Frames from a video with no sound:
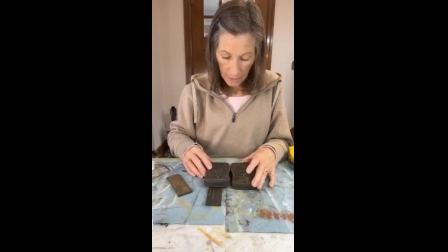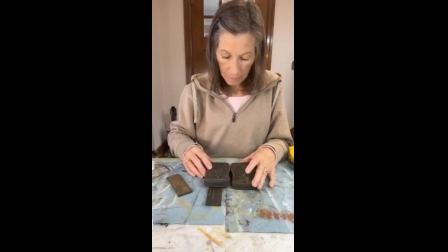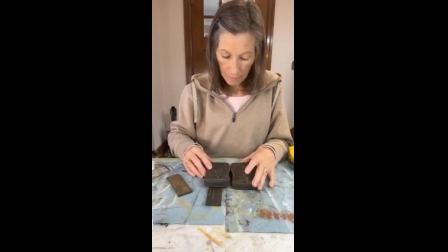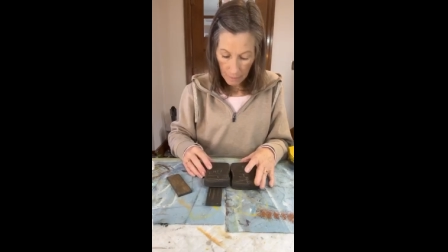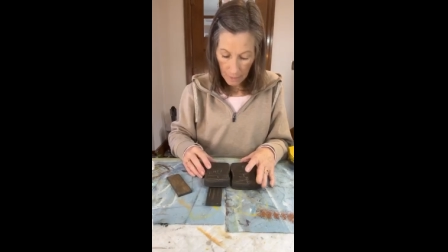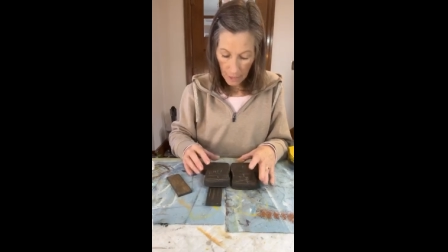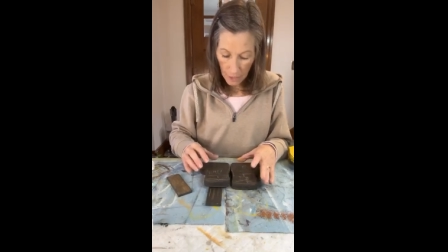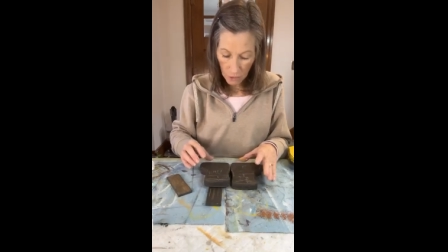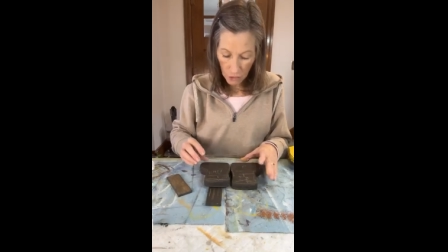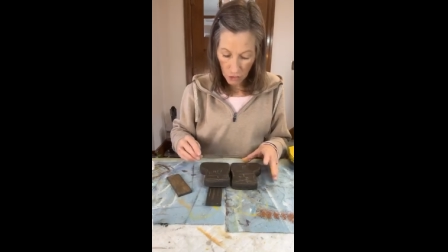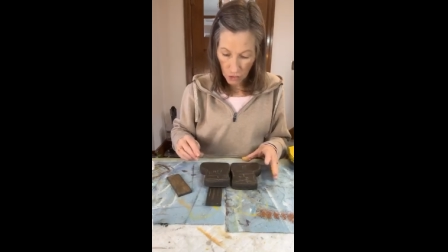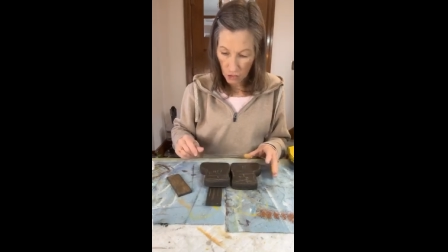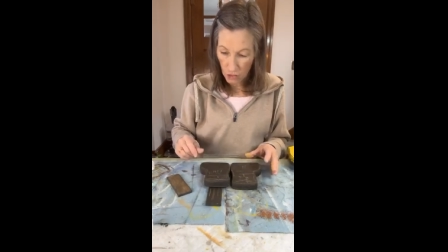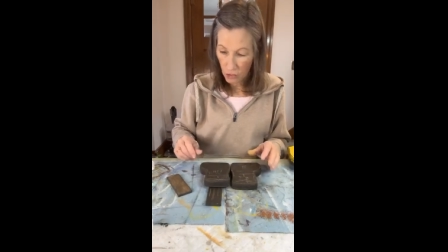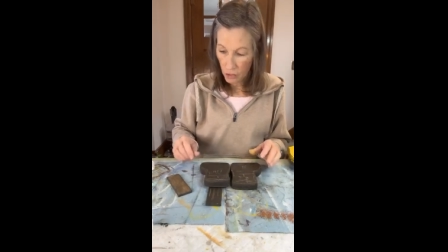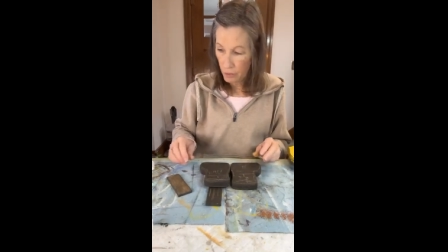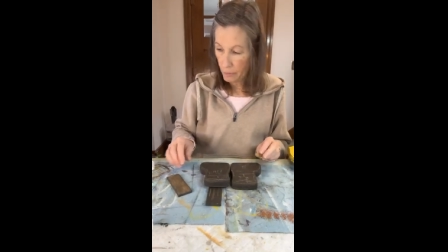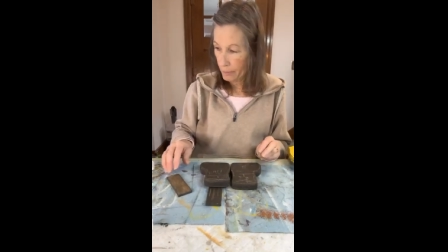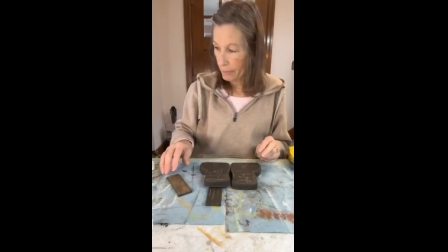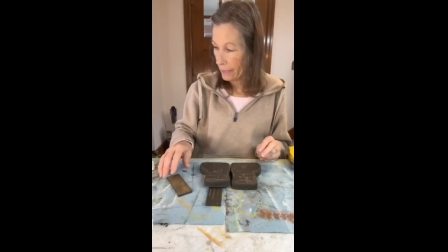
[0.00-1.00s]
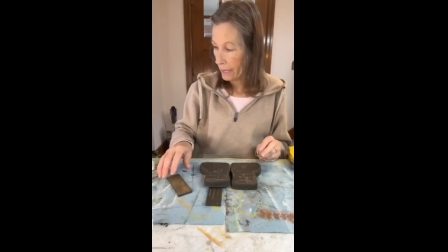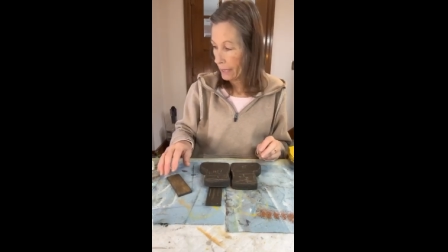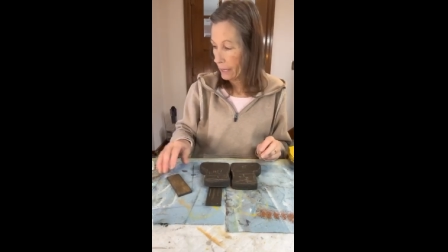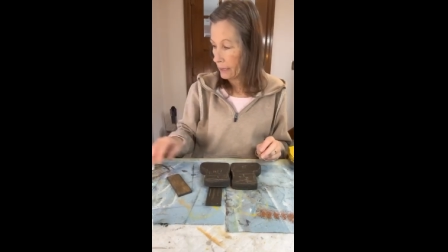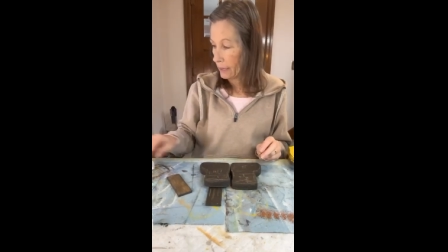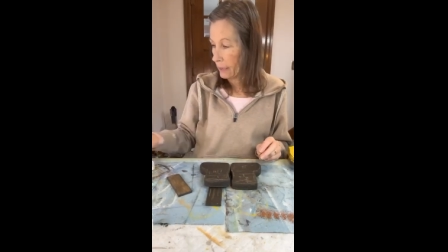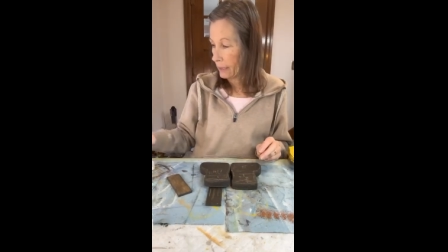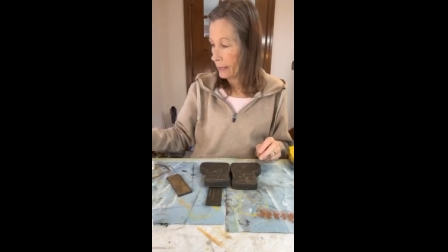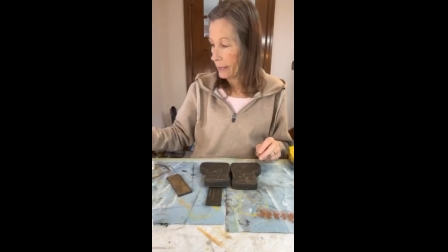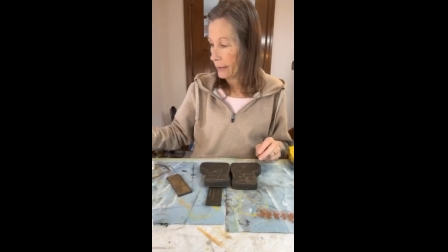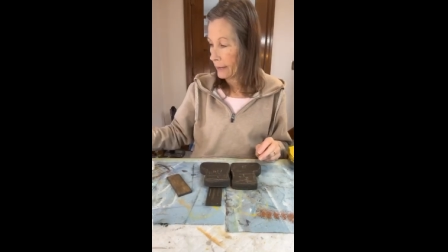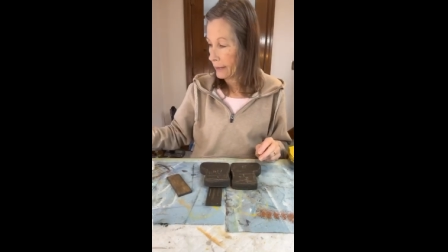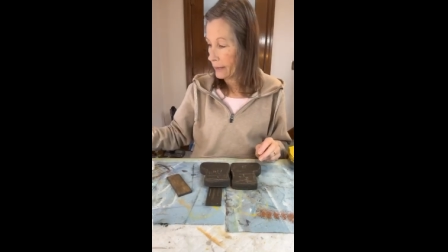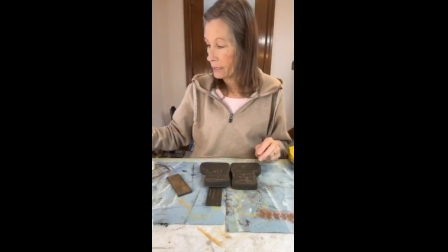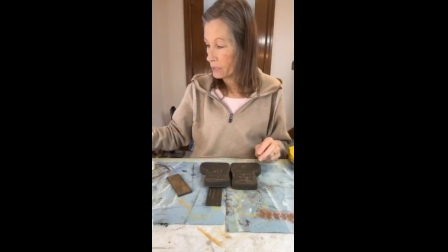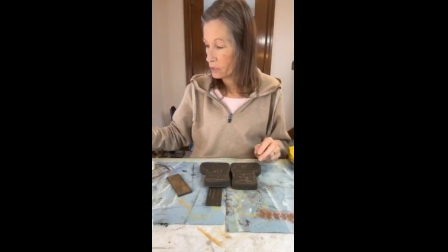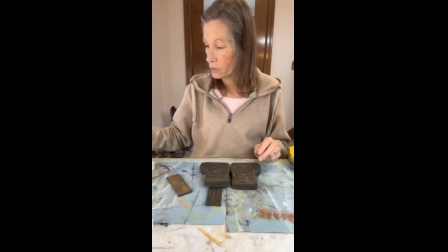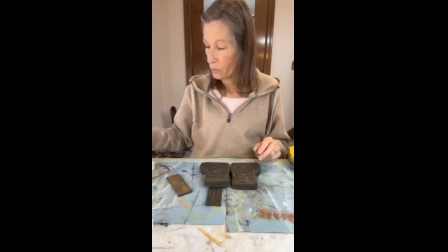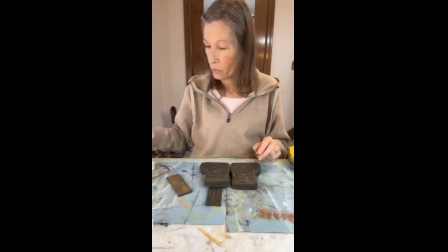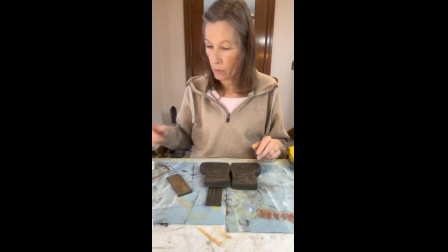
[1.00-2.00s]
and made sure my
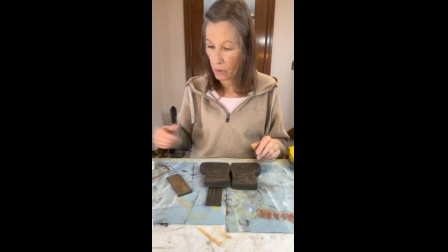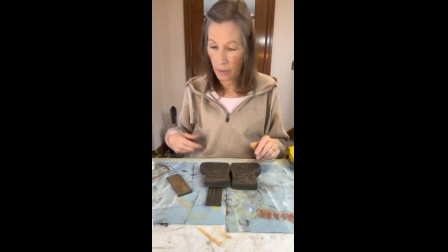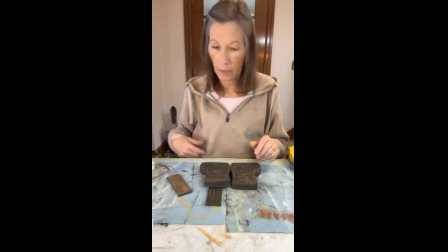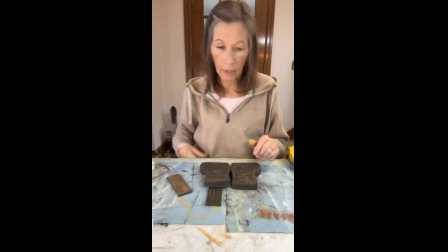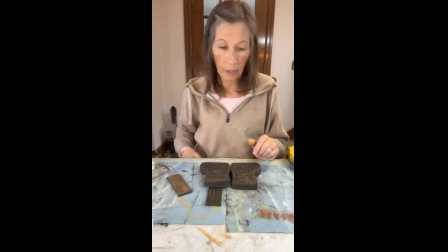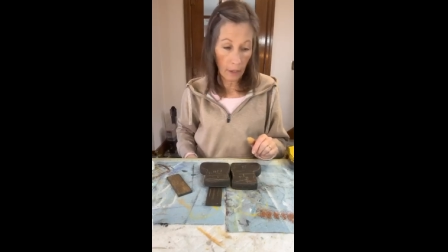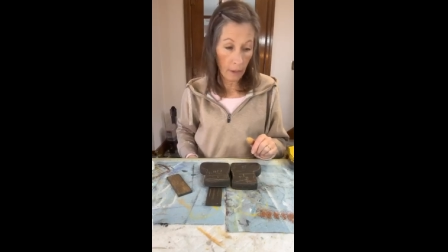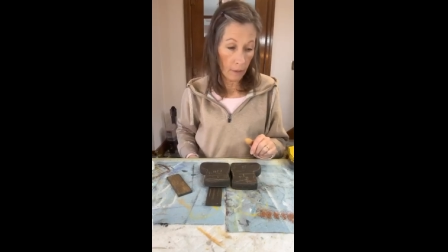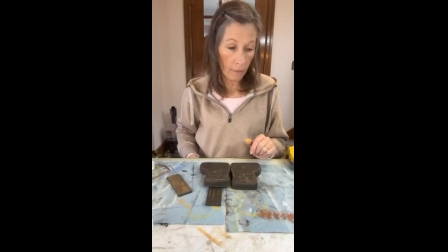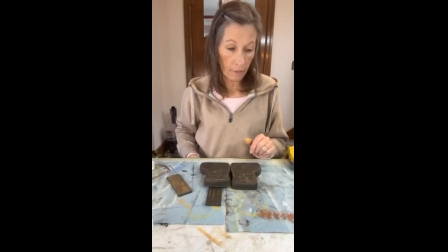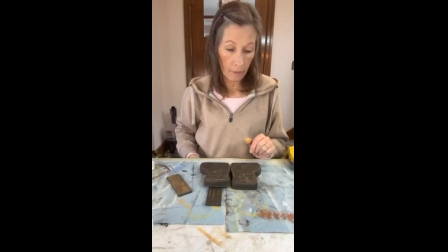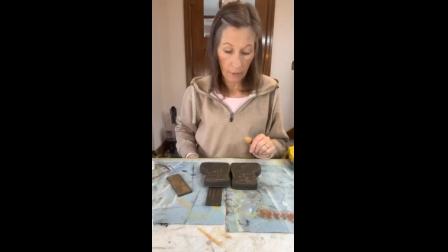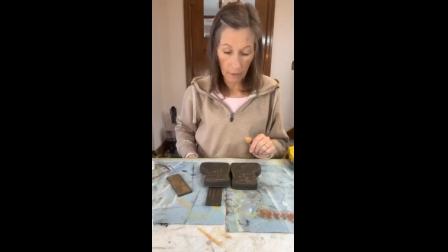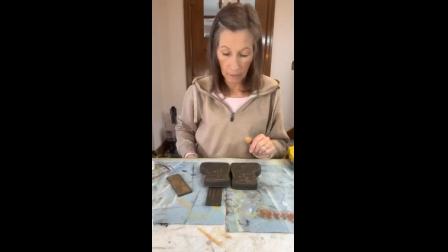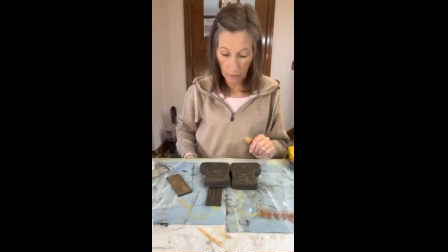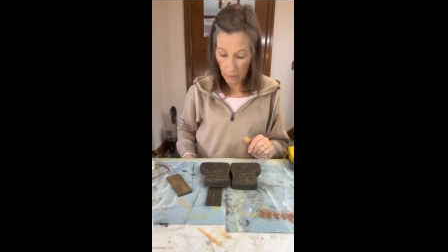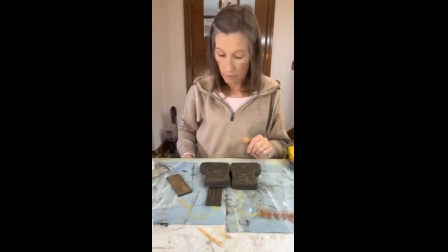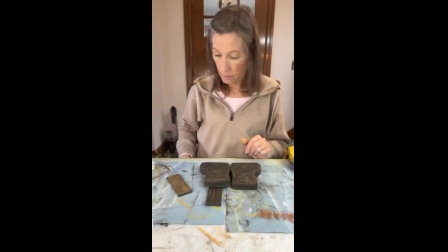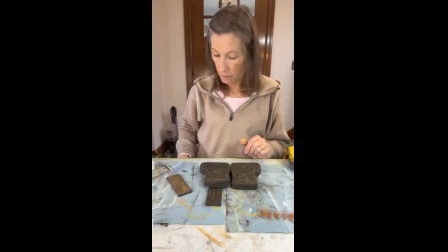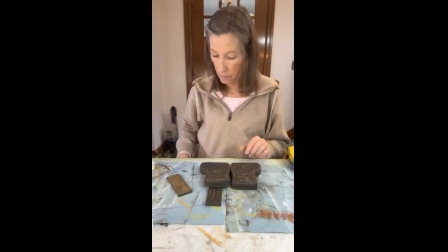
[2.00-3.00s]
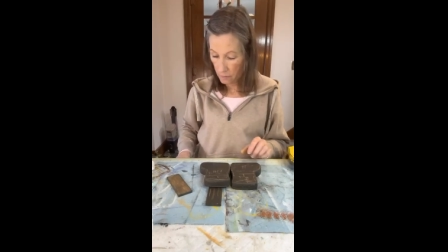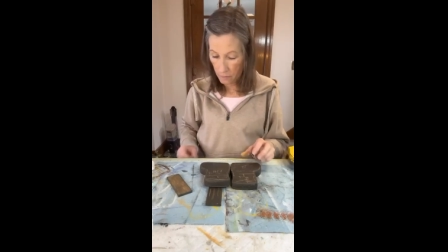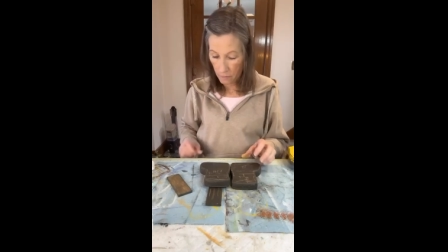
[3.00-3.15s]
legs were even,